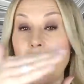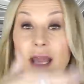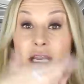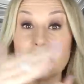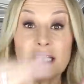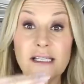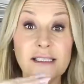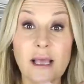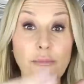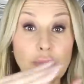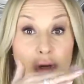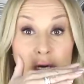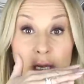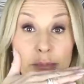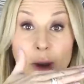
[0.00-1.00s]
and it does that
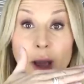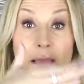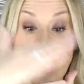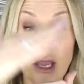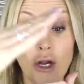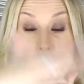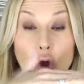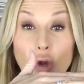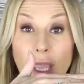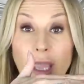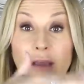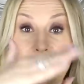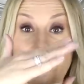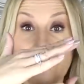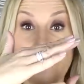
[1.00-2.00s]
purely by
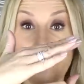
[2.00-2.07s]
locking